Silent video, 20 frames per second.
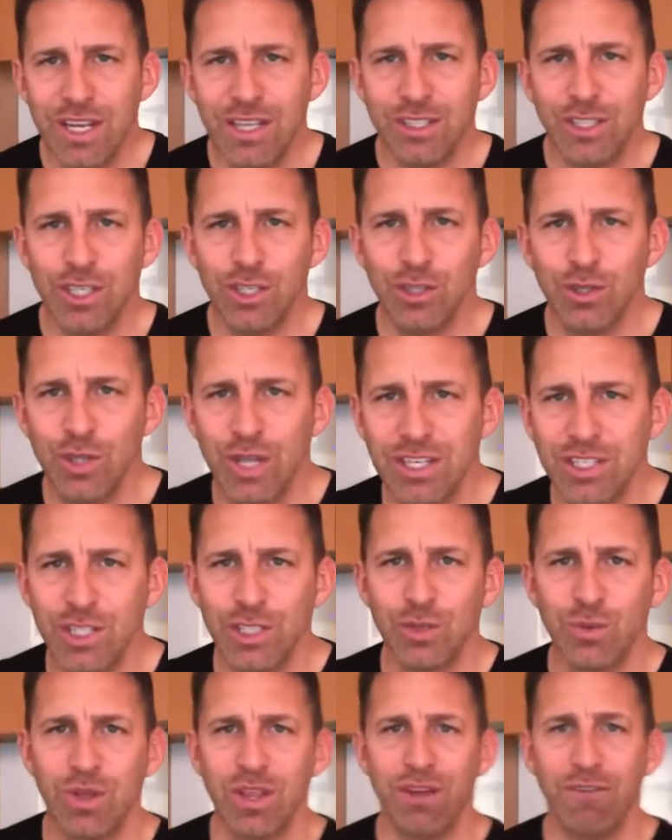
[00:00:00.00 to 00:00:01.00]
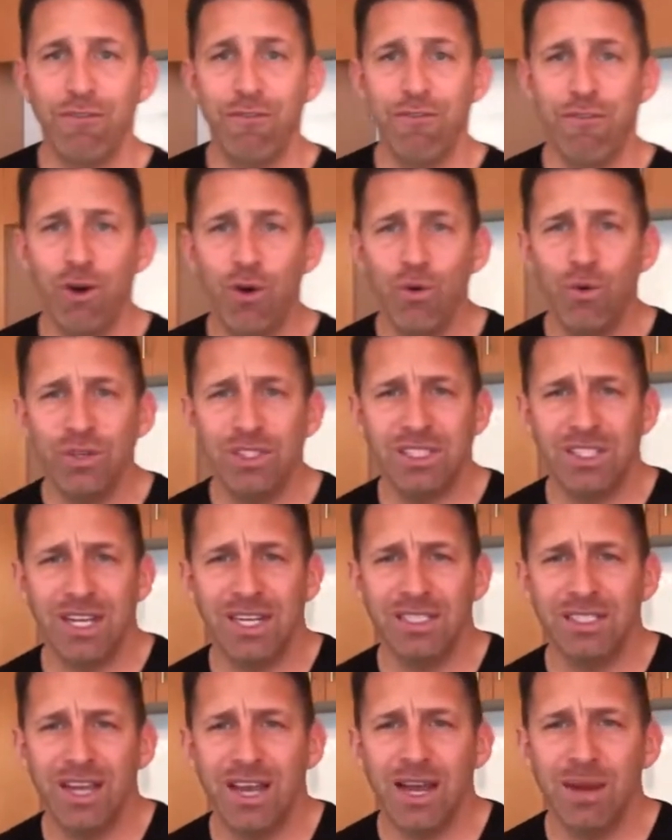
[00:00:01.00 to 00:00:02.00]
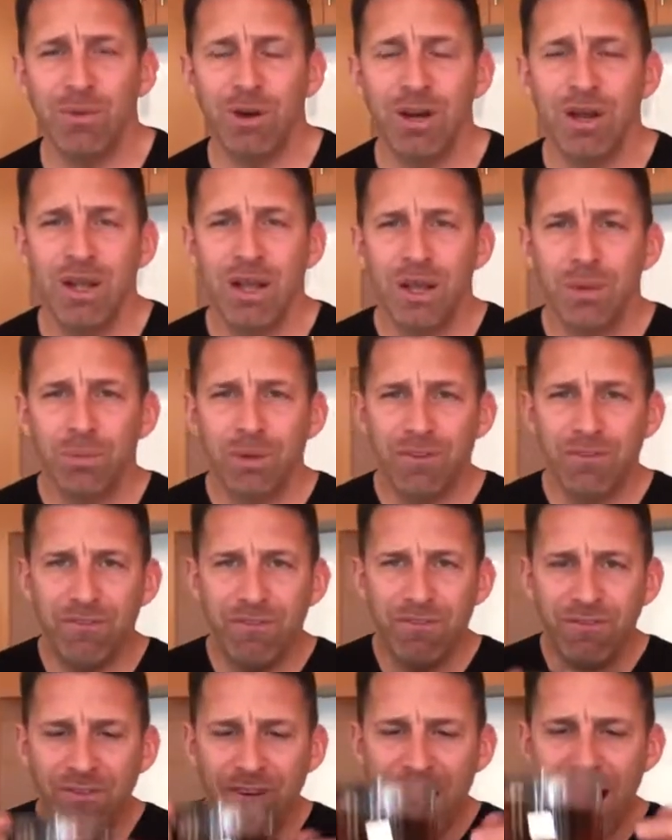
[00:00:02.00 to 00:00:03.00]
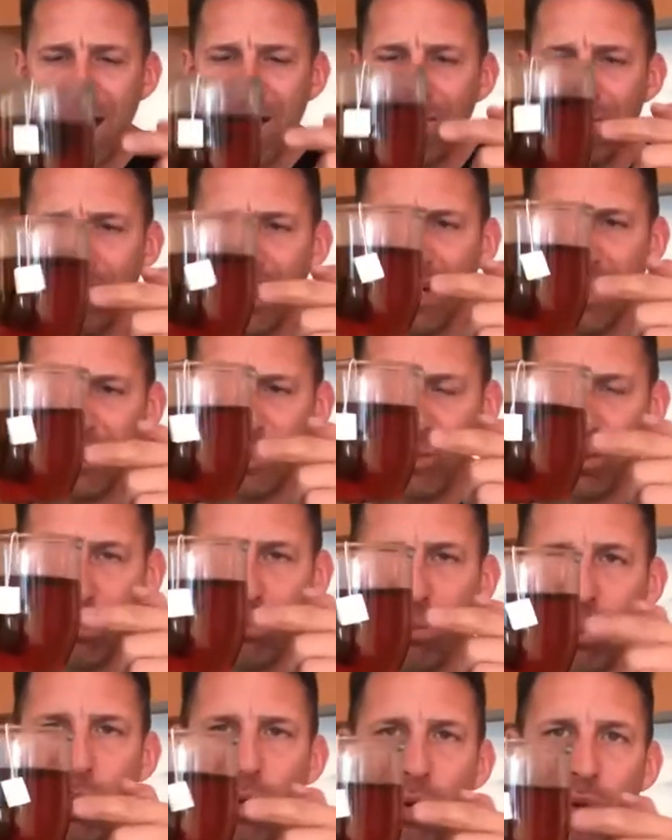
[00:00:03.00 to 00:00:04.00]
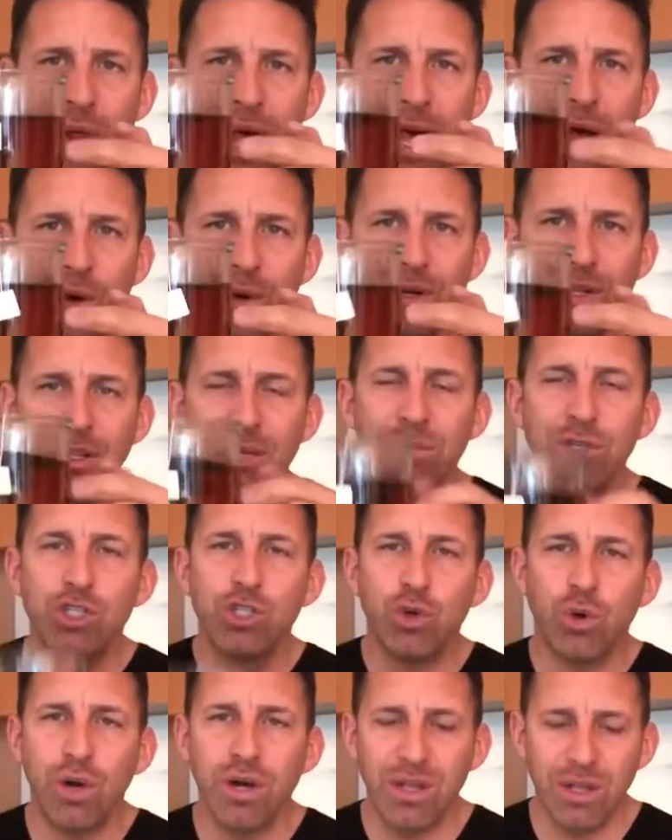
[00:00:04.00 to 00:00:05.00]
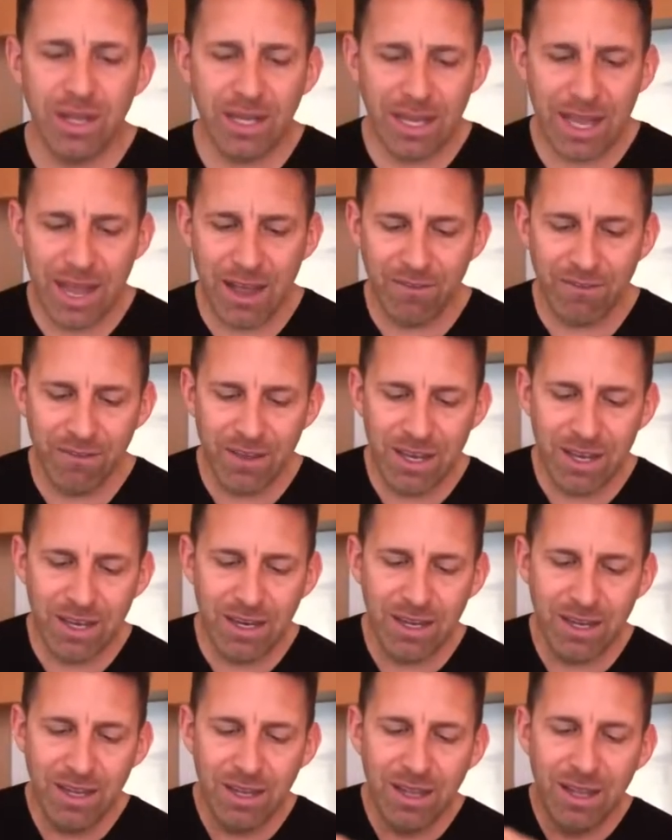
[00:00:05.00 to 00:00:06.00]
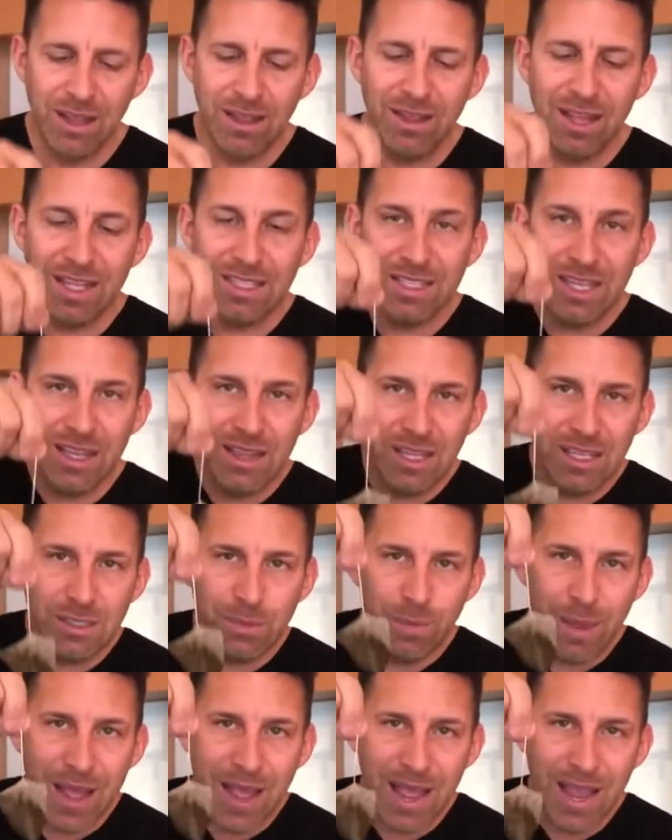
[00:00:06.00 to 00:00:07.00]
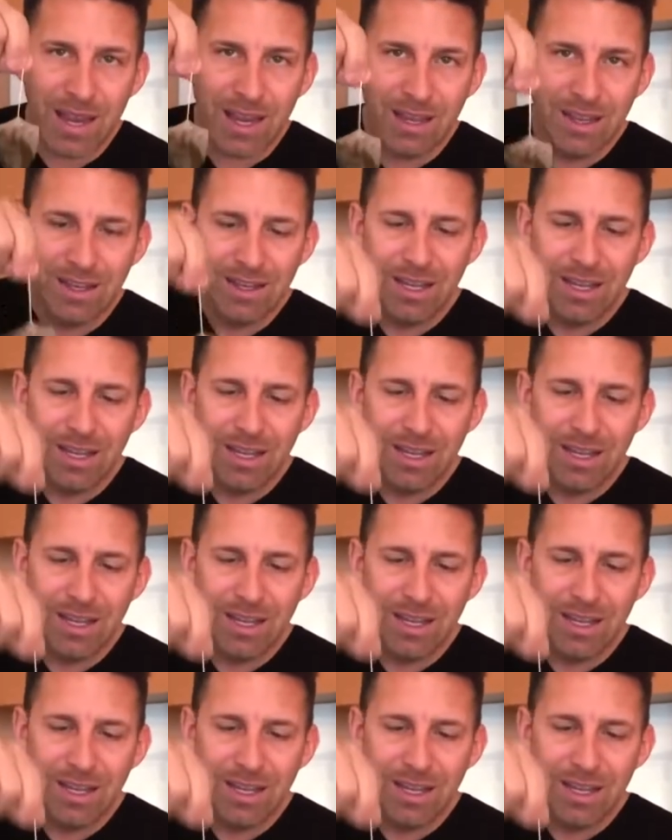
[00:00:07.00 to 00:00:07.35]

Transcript: easily do that just with a phone, set a timer, but five minutes will pull out the majority of the caffeine that's in this bag.